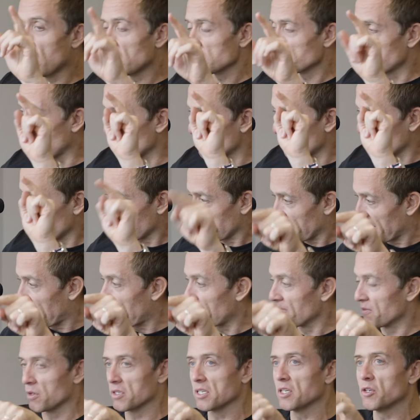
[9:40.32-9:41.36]
guys both
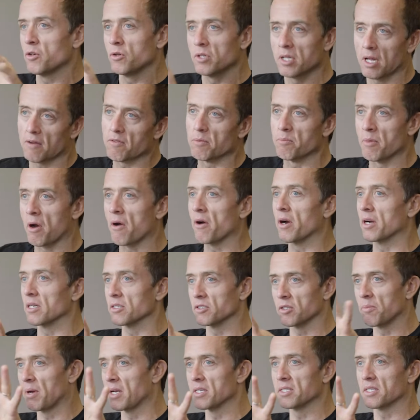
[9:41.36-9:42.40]
love you love America,
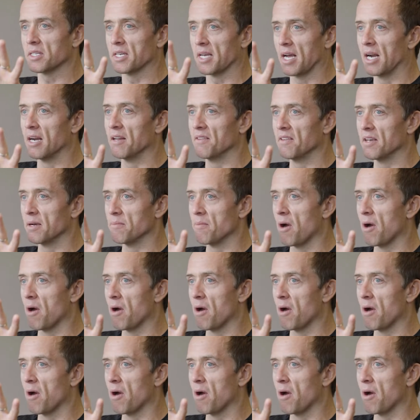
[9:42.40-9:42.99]
so basically anything